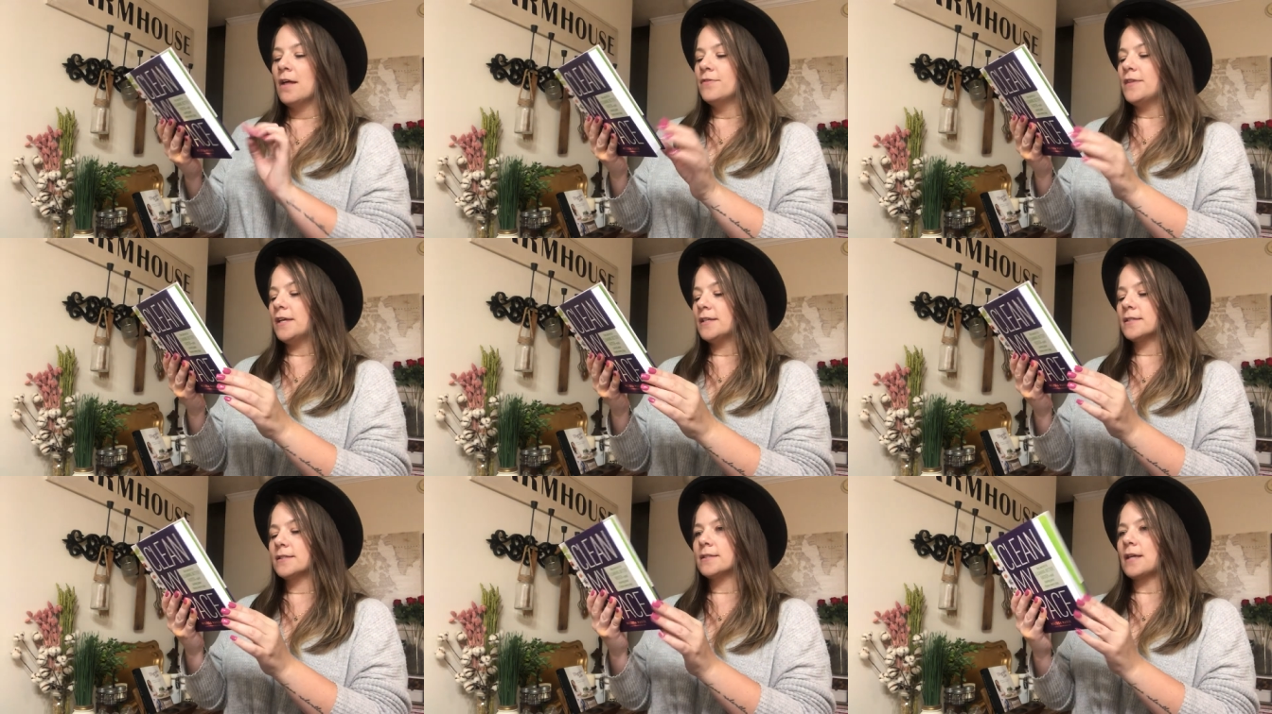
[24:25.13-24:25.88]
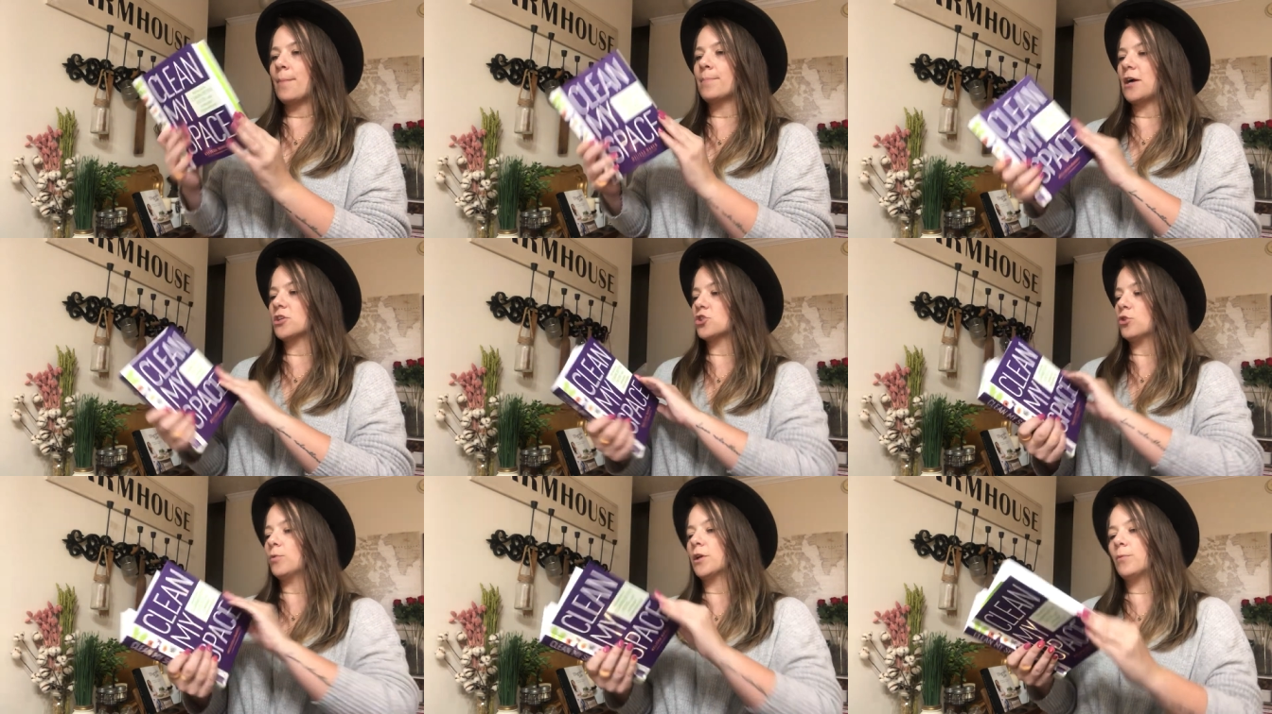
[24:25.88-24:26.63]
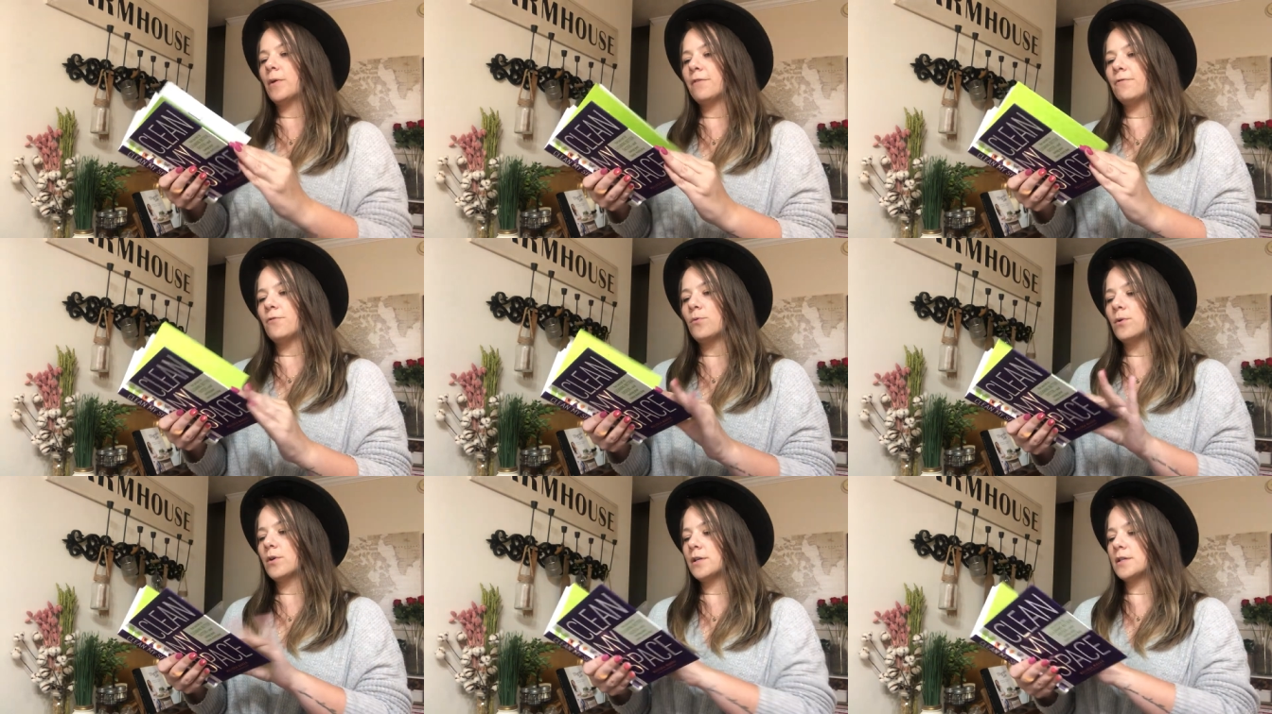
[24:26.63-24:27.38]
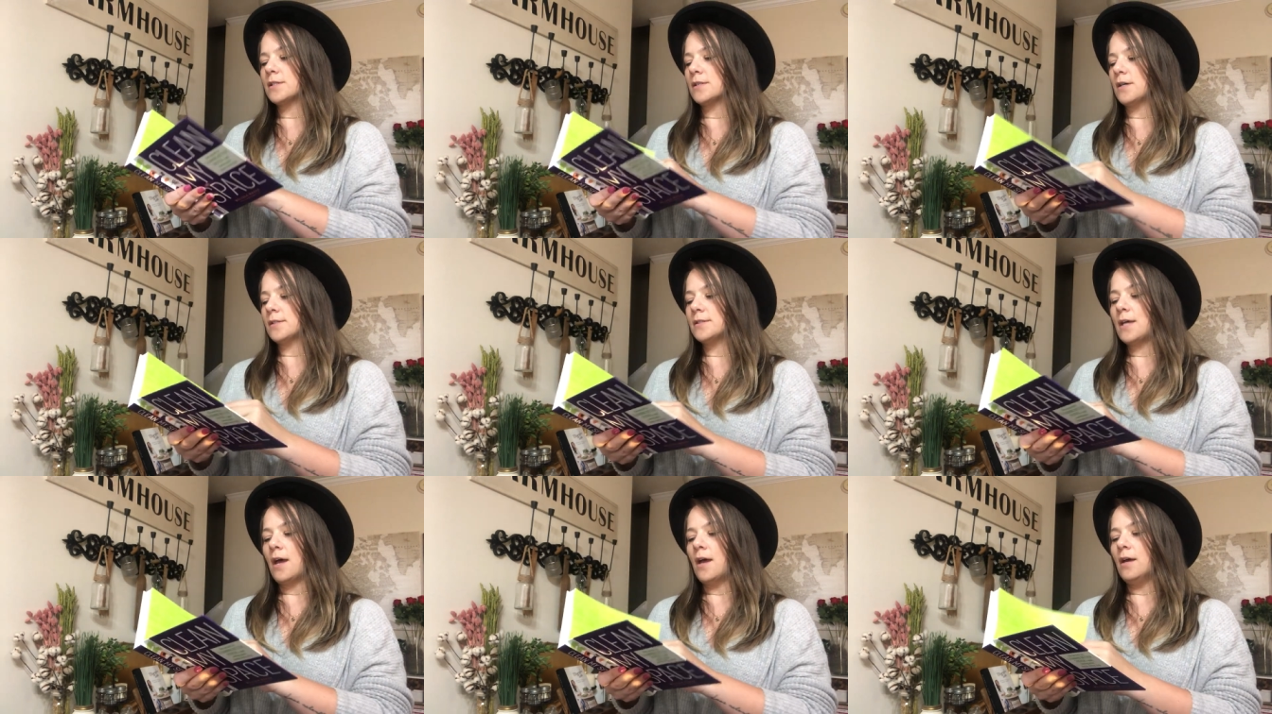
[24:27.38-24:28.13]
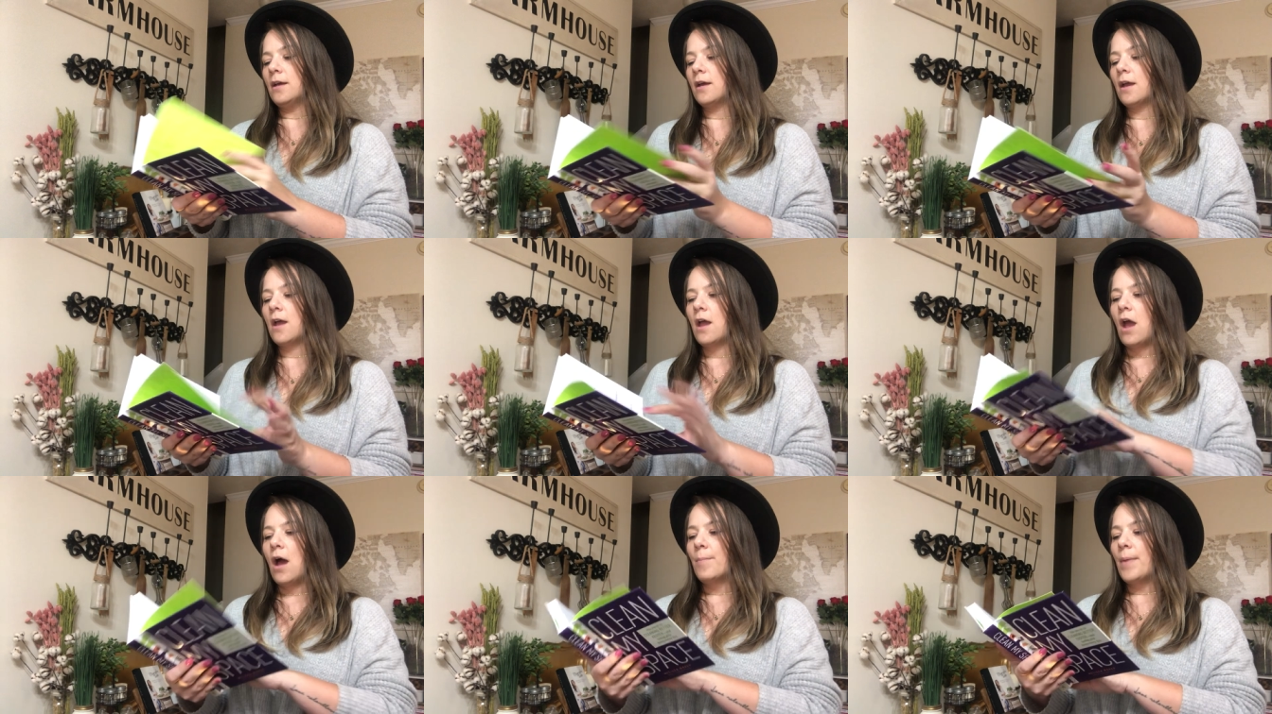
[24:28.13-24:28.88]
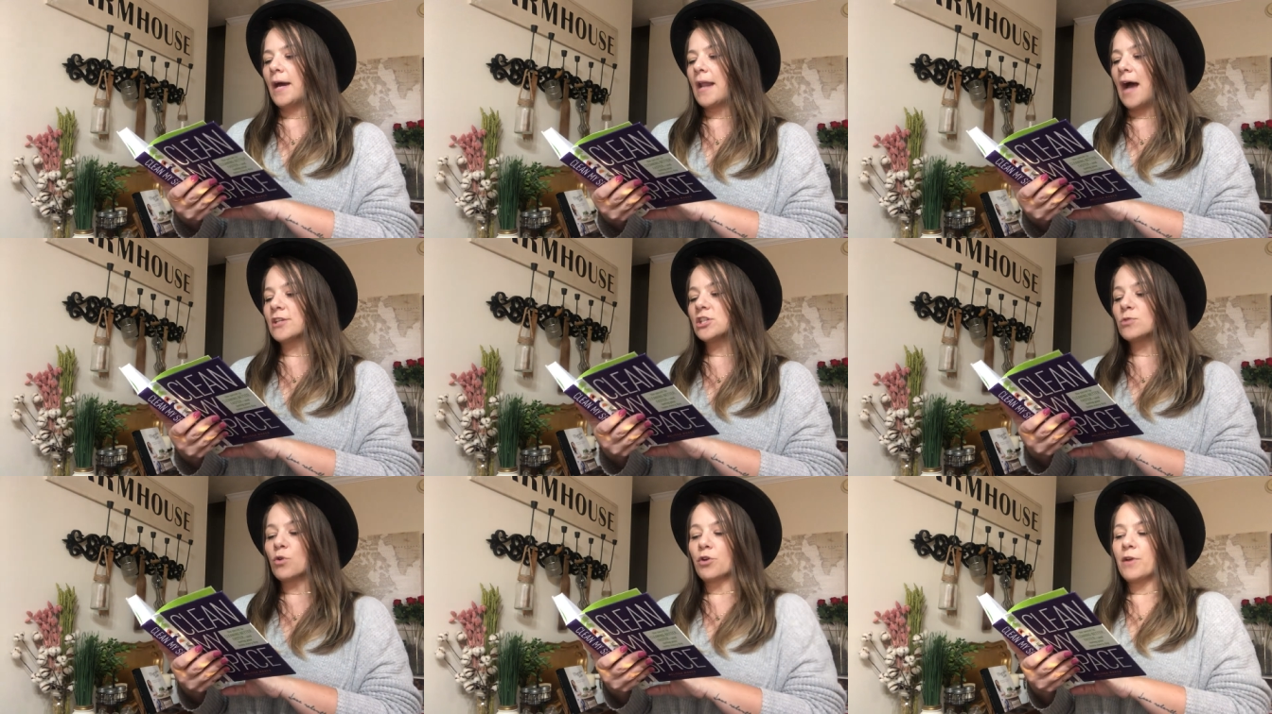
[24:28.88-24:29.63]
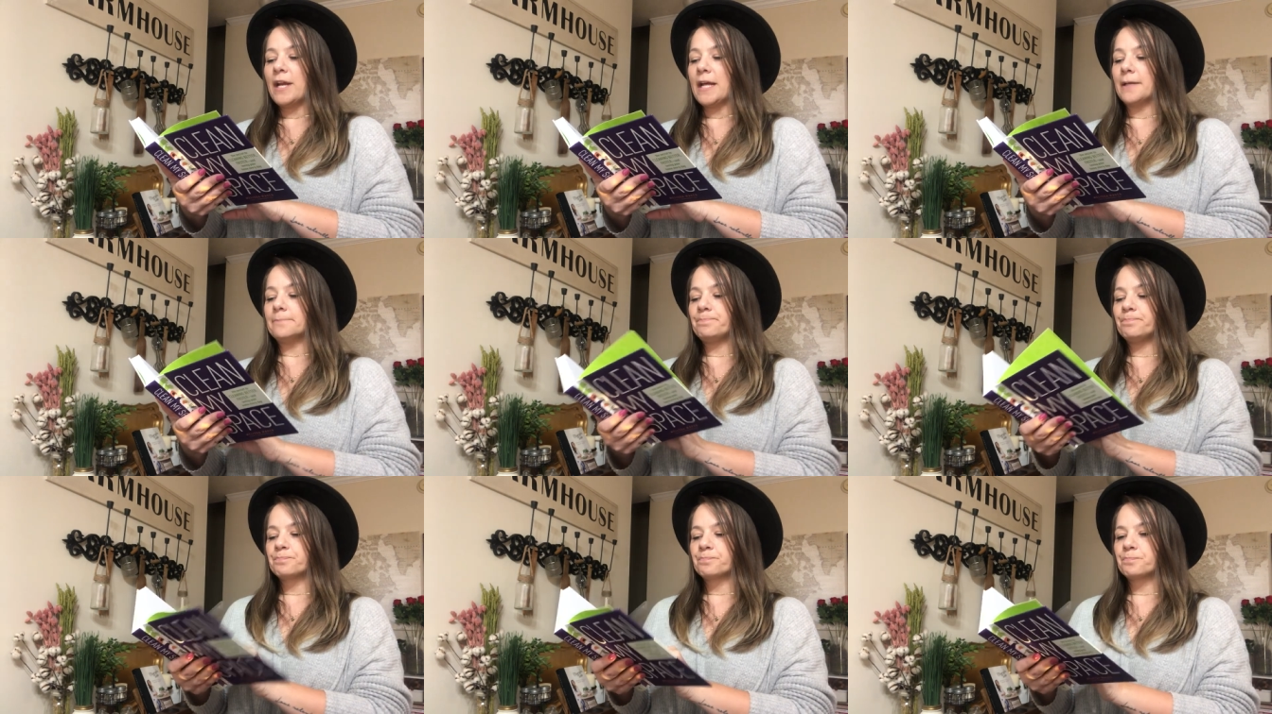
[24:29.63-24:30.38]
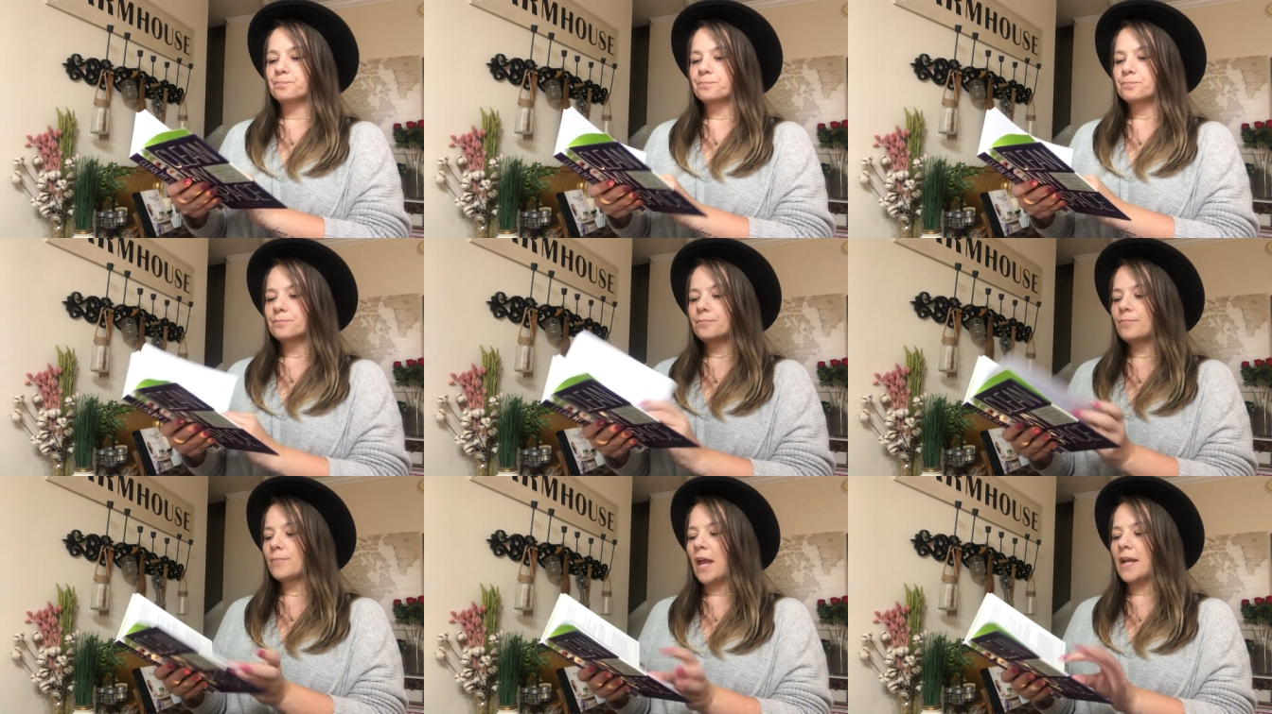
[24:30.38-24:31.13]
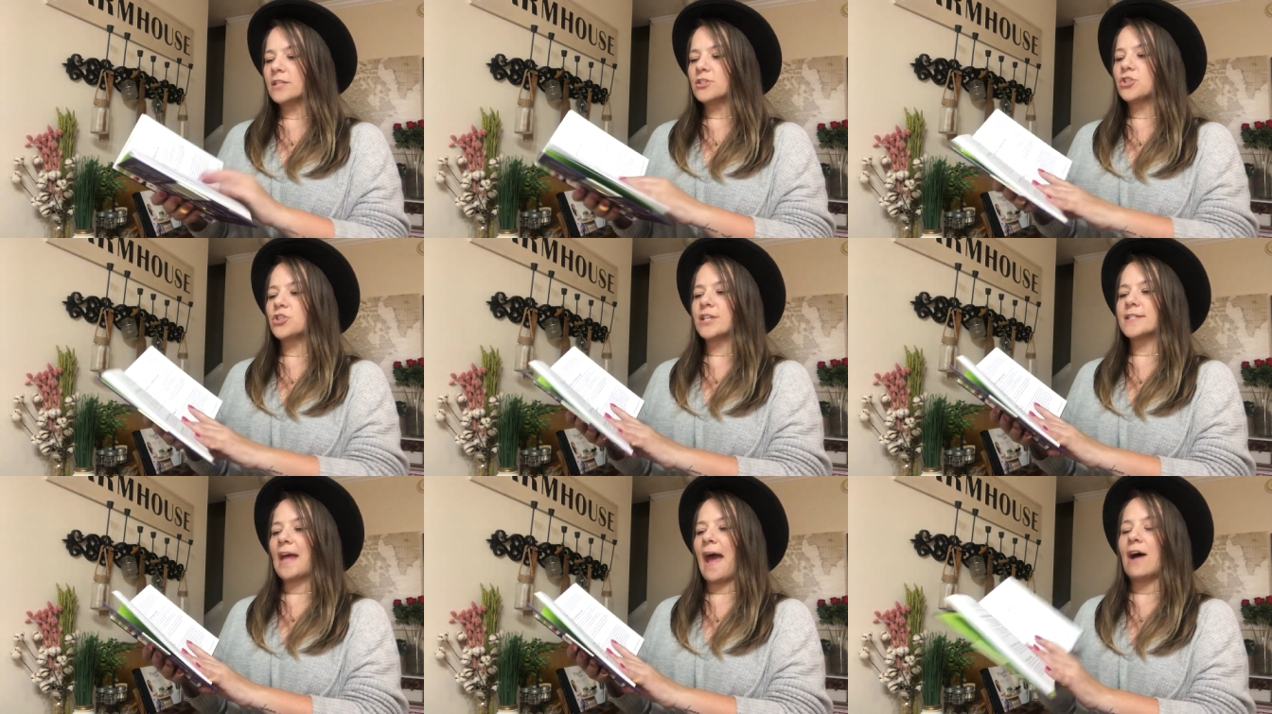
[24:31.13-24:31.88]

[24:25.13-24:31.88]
This, I'm not sure what it went for, it does not say, but I just wanna read it. And it's just a